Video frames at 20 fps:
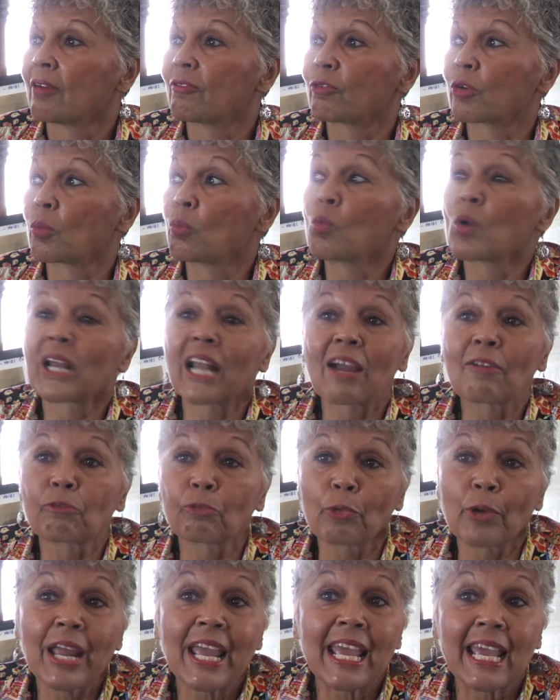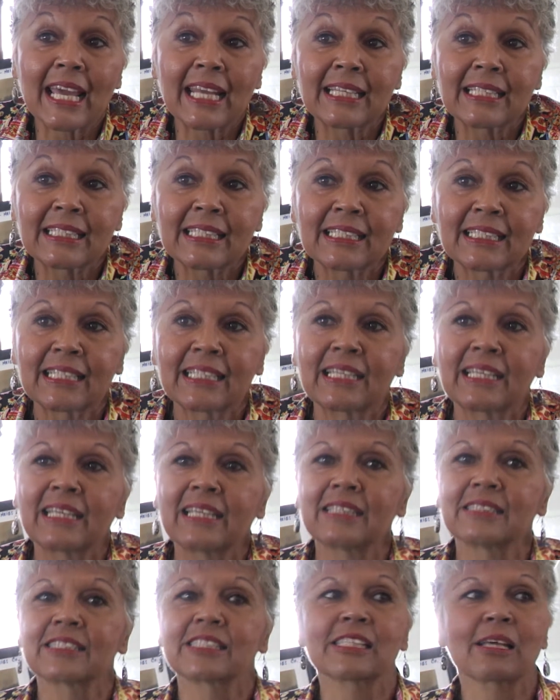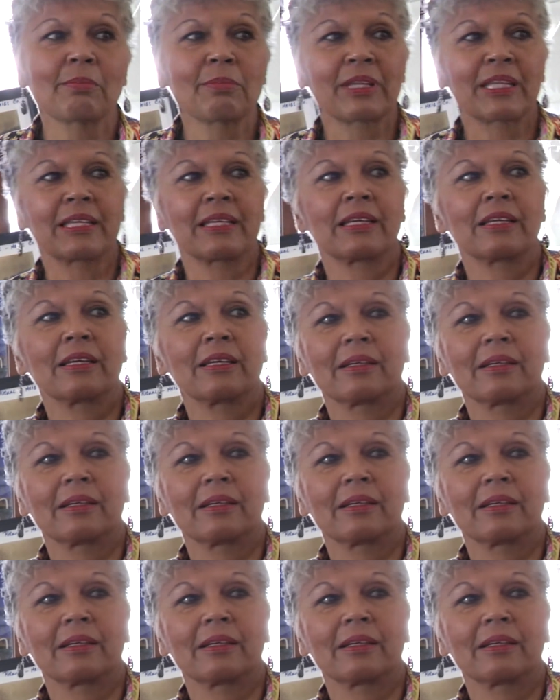from what I've read in some of the